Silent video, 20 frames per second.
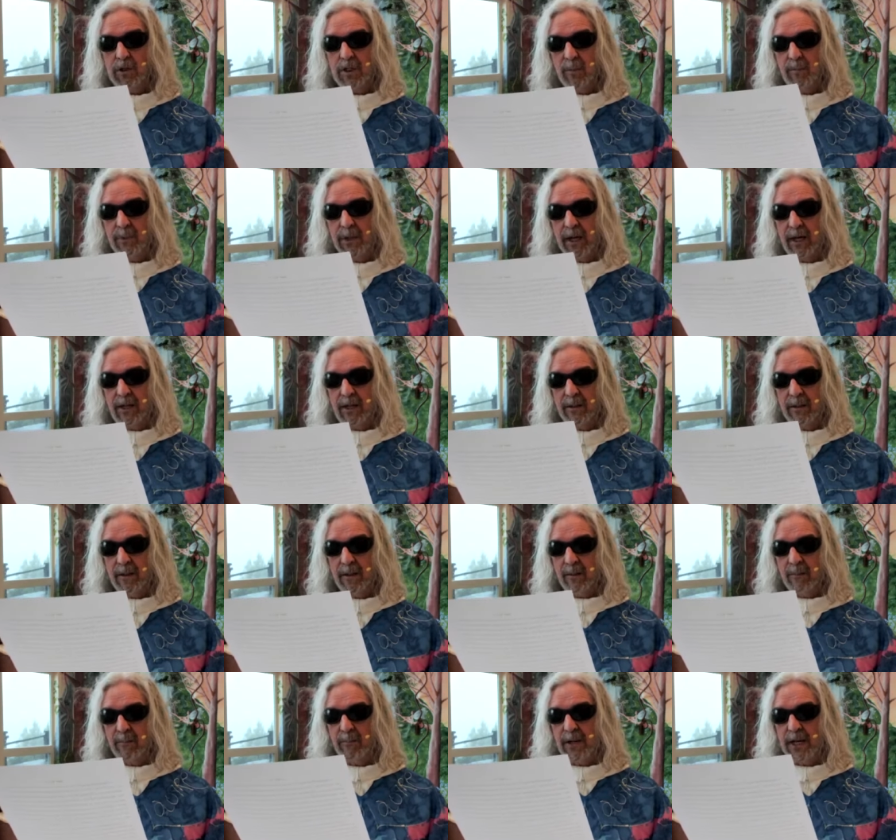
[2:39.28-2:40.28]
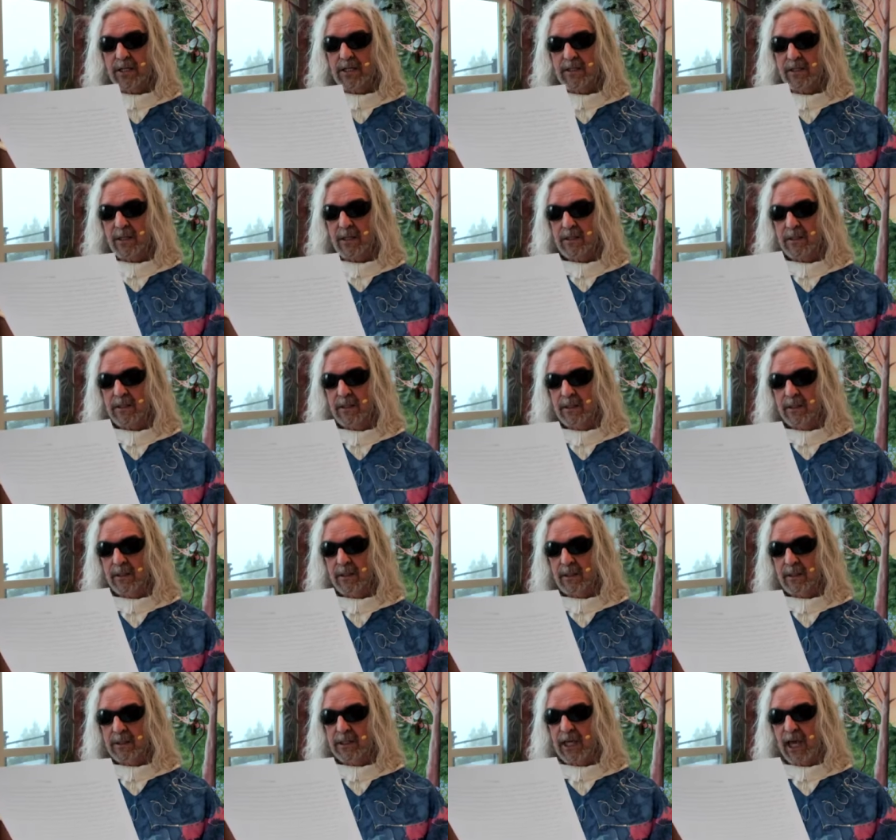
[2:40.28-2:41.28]
bread, blessed it,
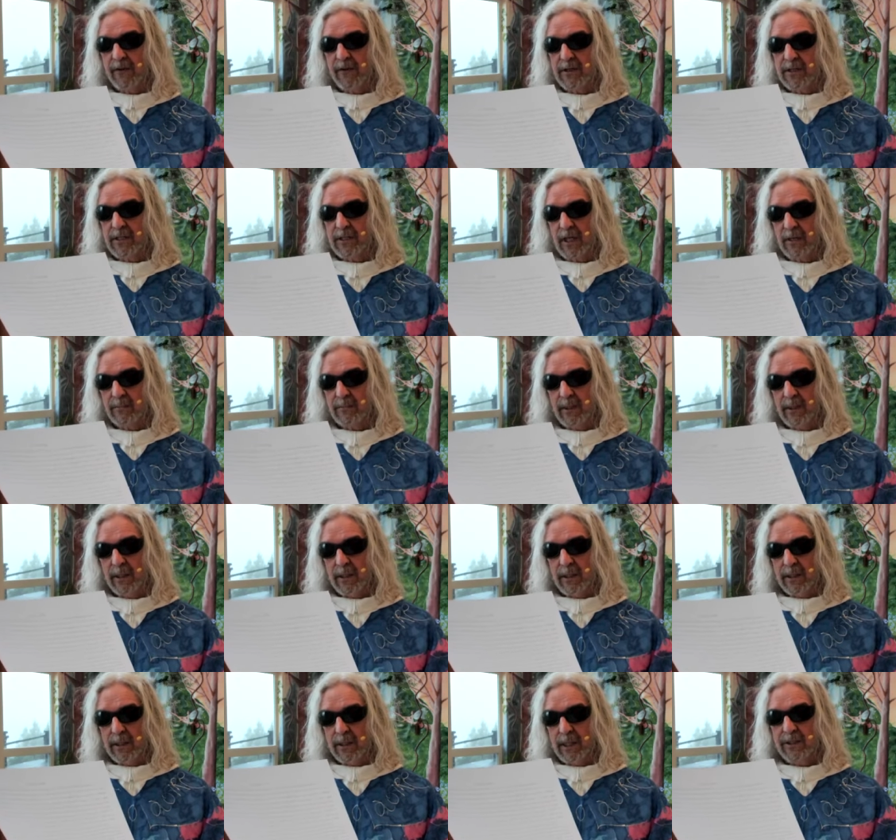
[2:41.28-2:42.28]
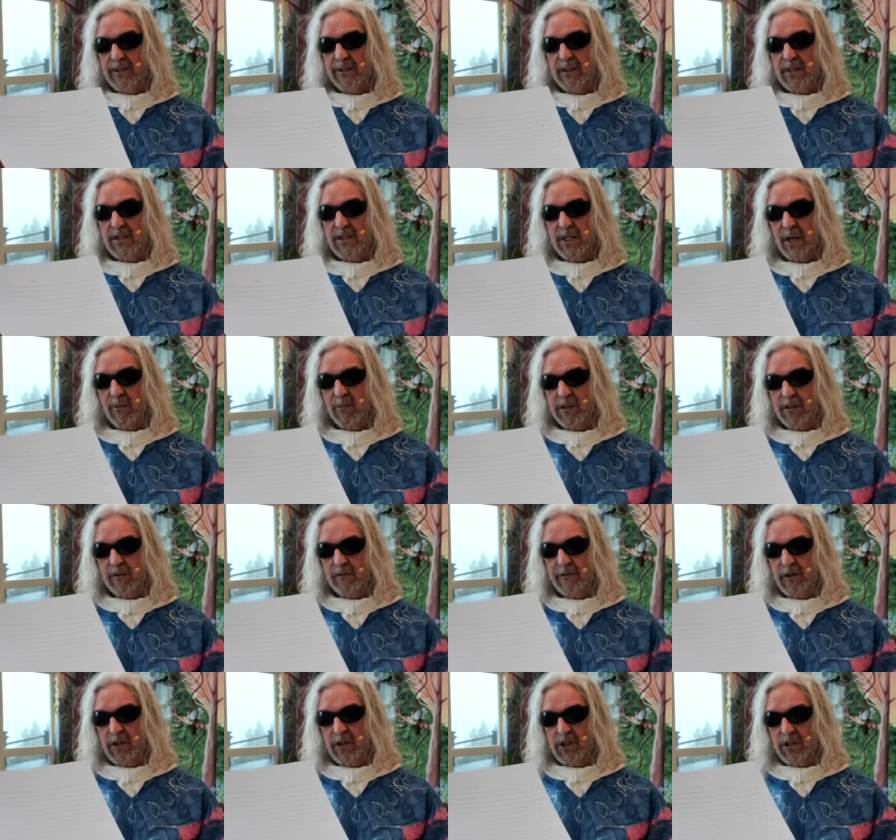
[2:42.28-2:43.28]
gave it to them, and did the same with the
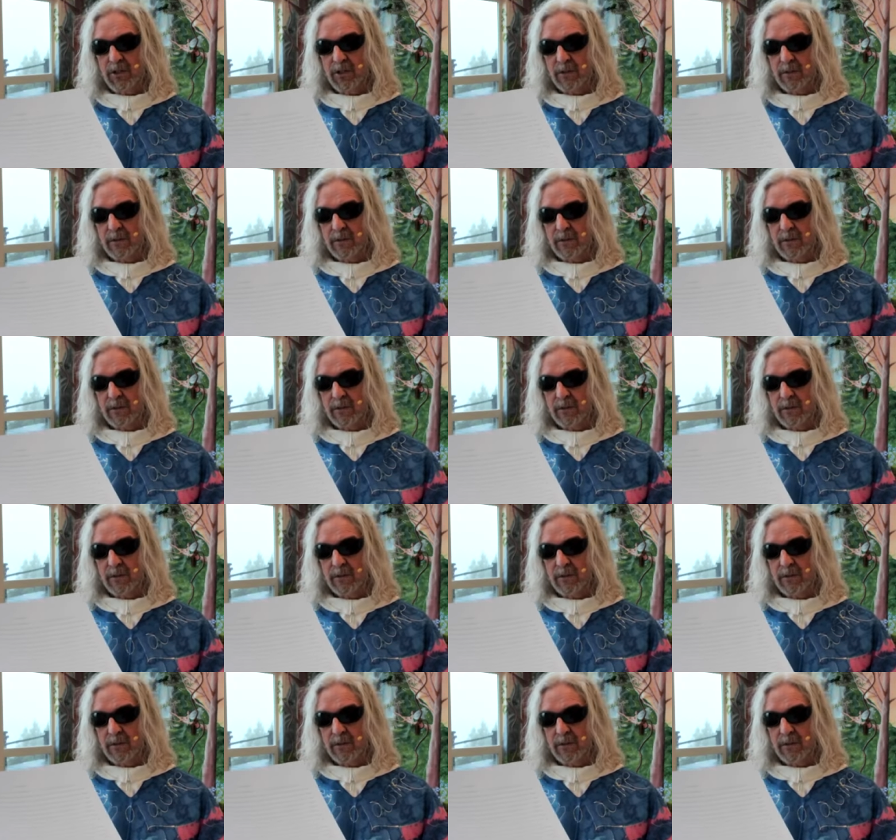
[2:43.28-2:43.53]
fish.